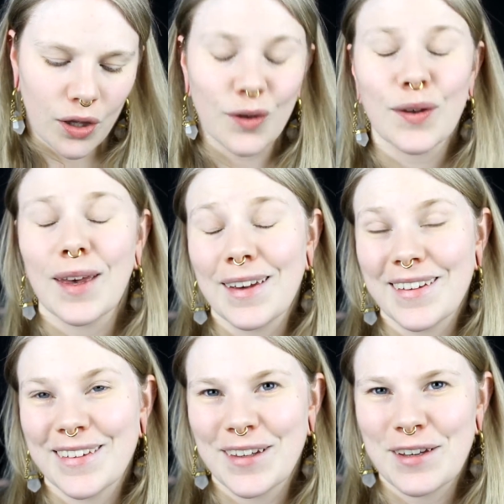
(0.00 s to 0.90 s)
Okay,
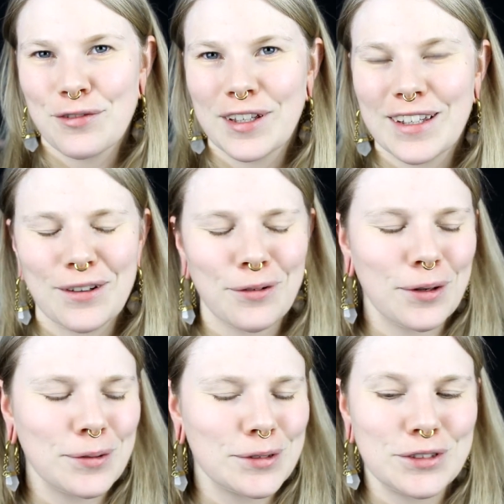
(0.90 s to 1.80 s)
so I think I know what
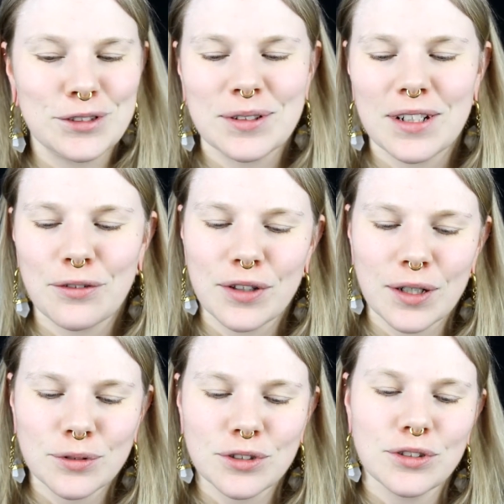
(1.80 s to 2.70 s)
I want to do and I think
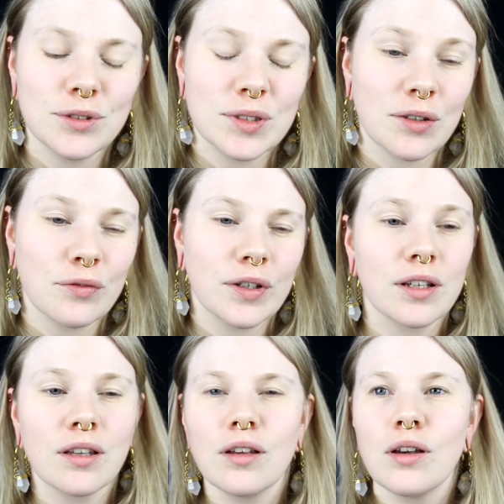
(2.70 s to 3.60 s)
I want to do something
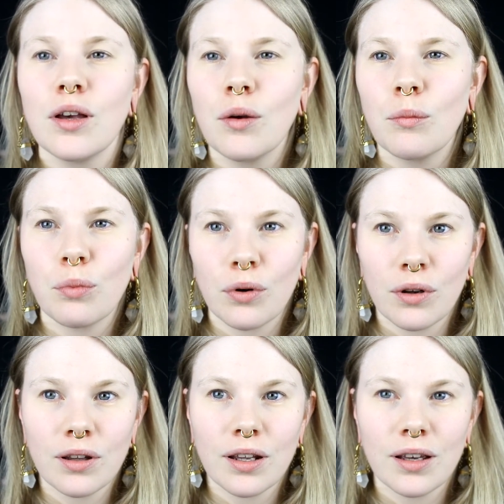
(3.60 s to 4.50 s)

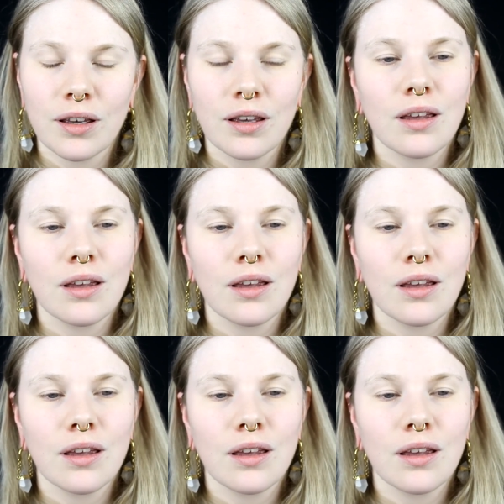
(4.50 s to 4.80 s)
pretty